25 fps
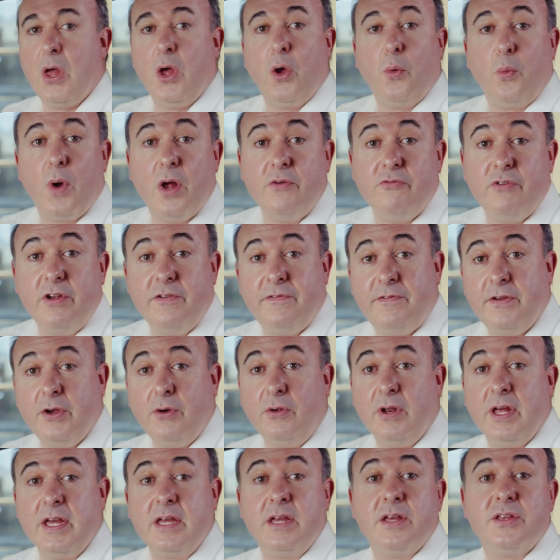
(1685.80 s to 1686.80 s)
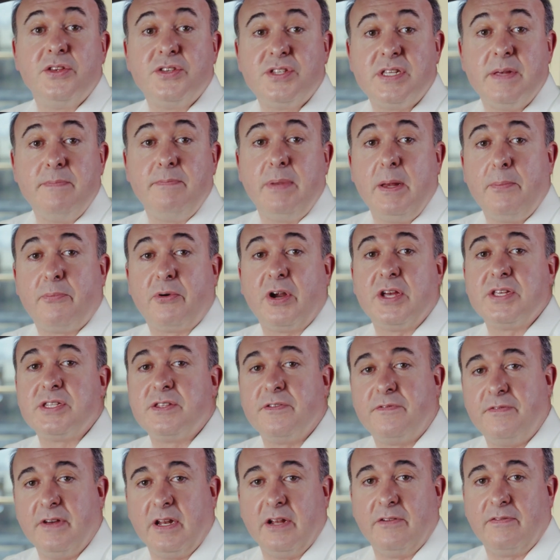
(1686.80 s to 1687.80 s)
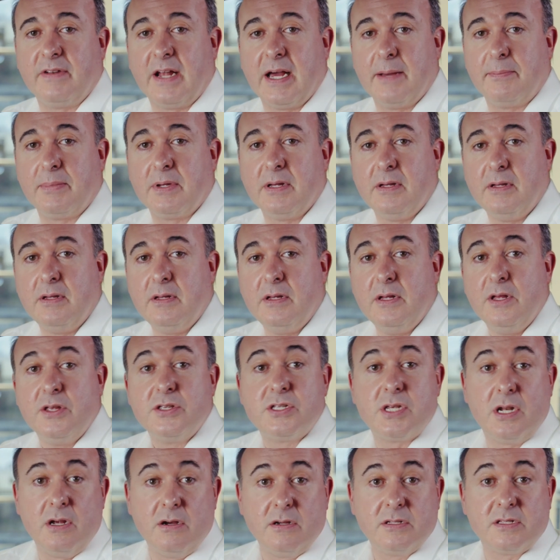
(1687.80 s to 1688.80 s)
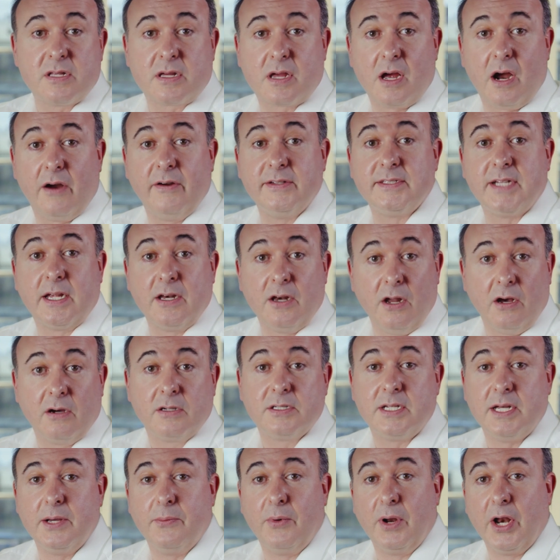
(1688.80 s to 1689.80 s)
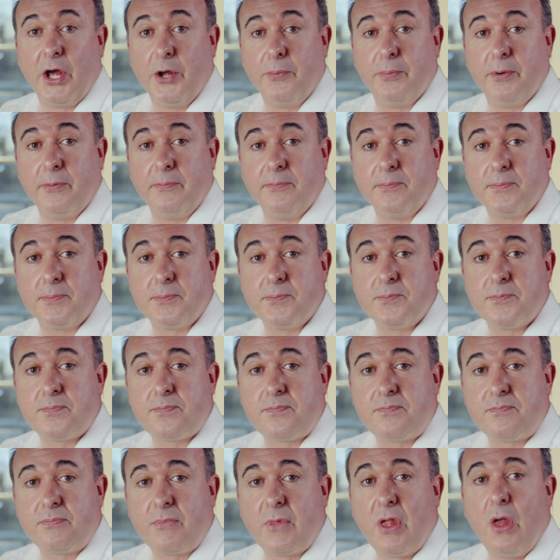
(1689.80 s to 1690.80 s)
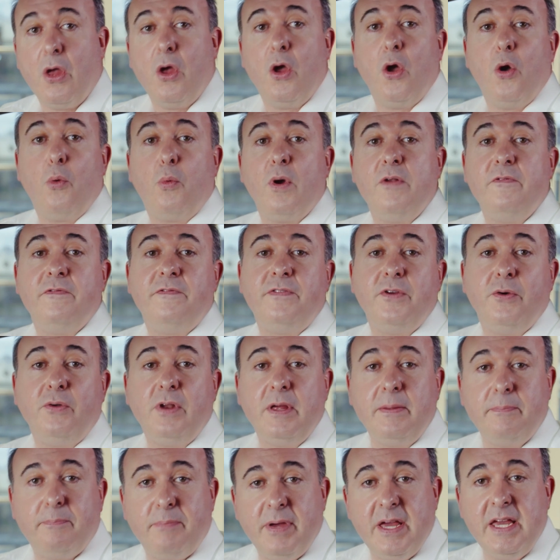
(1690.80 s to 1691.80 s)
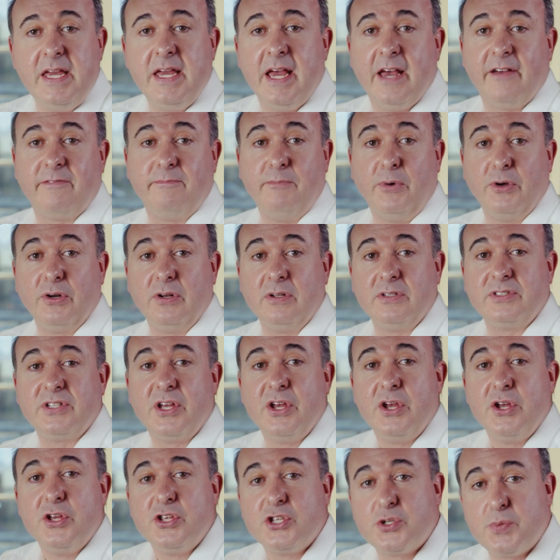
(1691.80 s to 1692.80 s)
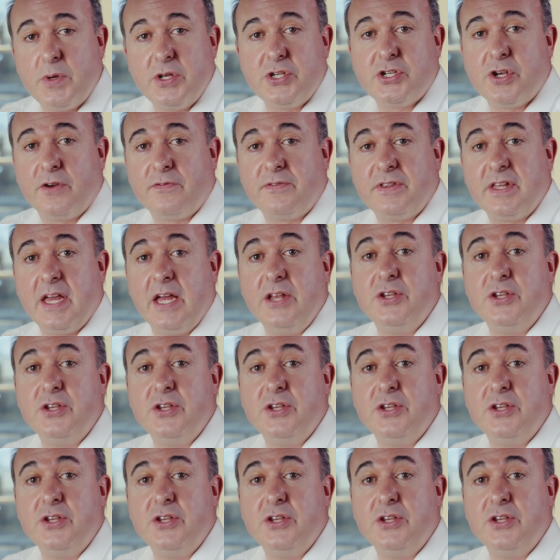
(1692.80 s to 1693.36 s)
When refueling, simply press the filler flap. So long as the car is unlocked, it will open. When fueling PHEV models, switch off the